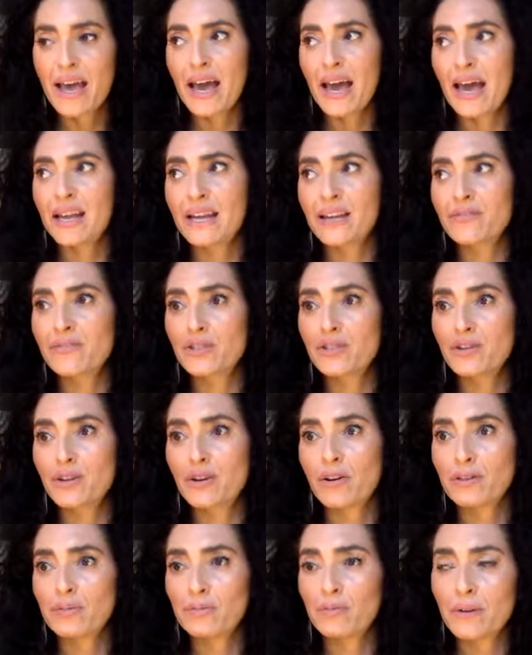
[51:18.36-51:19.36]
And even
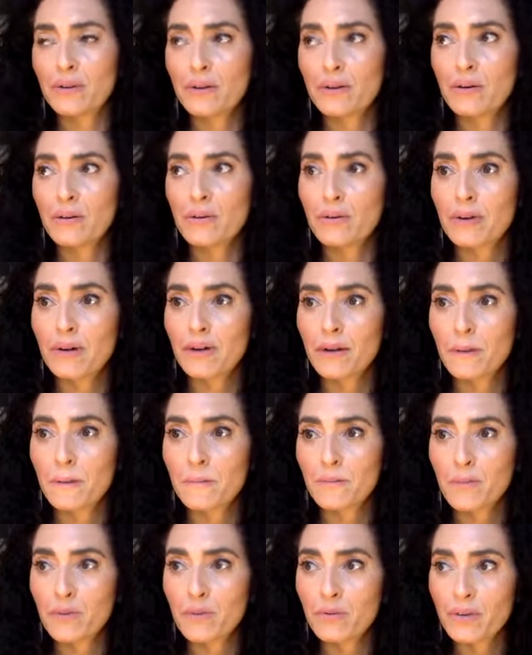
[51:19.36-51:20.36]
Charles Blow,
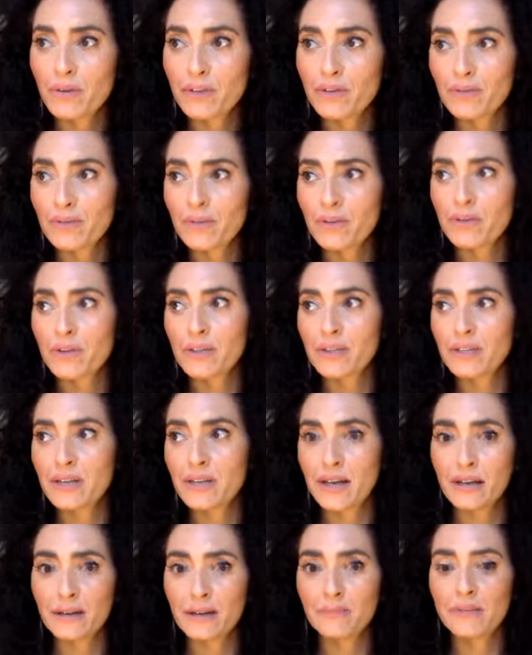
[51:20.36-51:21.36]
um, who writes for the New York
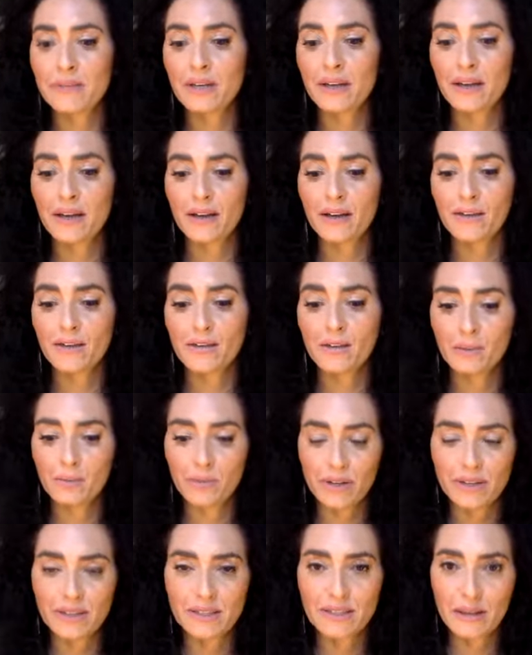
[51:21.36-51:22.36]
Times, uh, you know,
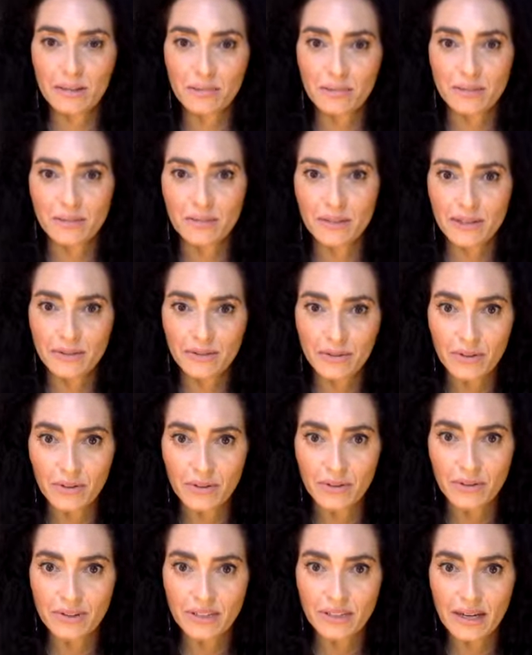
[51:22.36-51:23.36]
Brent Staples writes for the New
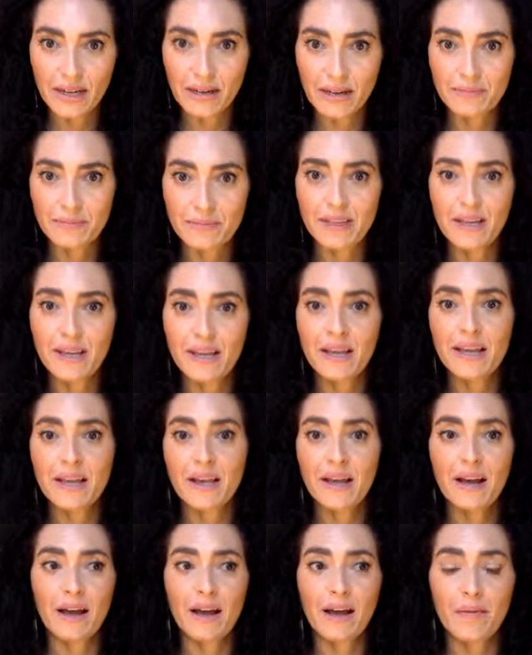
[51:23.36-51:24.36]
York Times,
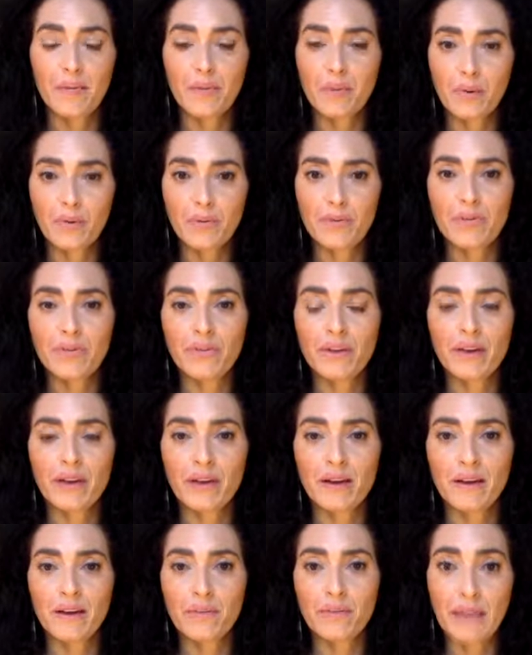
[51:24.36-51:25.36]
um, both
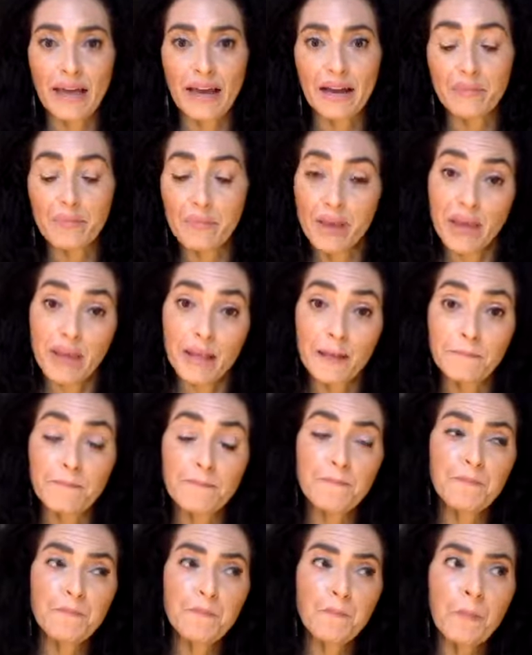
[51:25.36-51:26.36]
uh, black men.
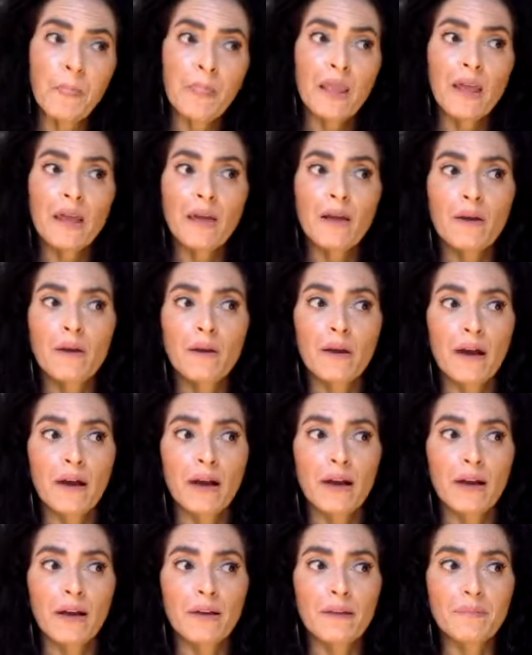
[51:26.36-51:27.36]

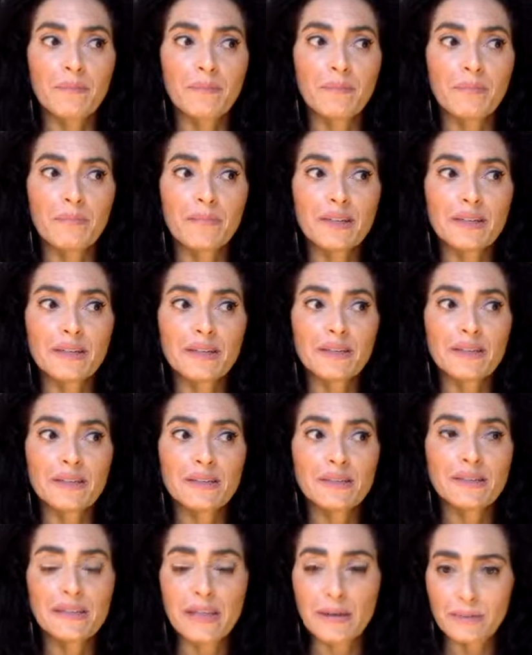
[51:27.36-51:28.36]
Um,
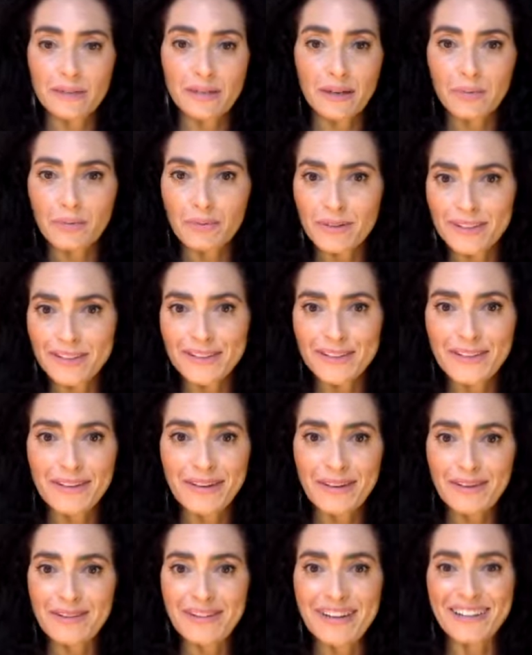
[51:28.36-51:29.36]
Staples got a Pulitzer,
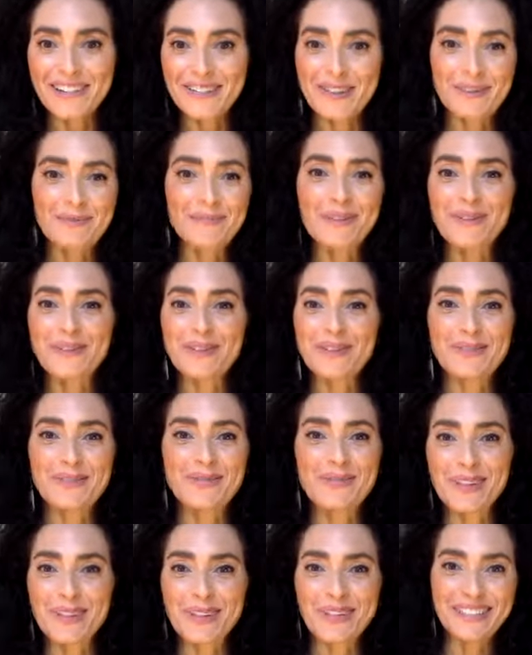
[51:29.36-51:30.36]
and, and Charles Blow just
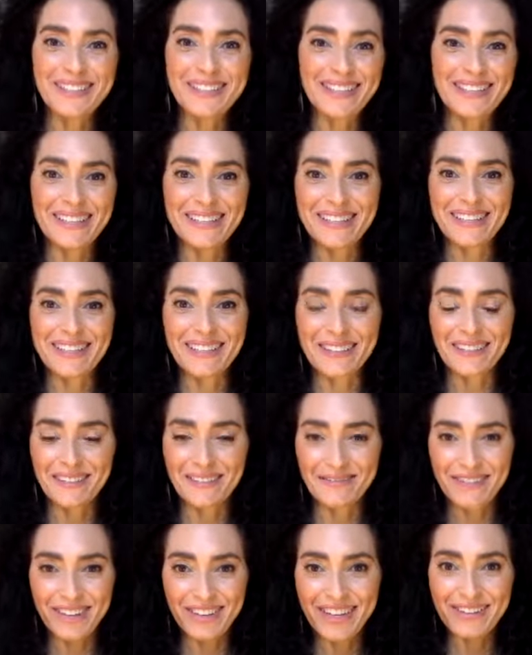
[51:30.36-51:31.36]
really did this
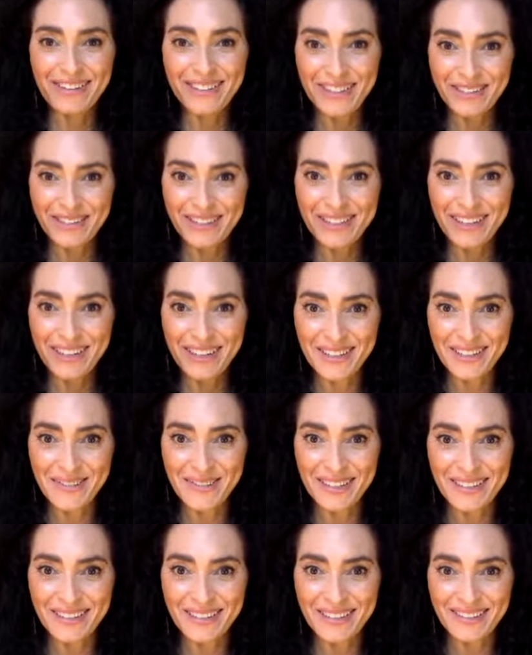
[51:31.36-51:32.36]
little video. Did you see it on
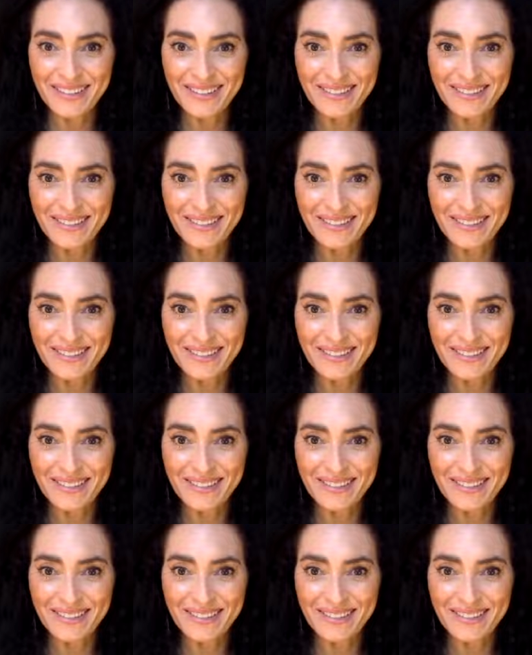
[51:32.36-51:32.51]
Twitter?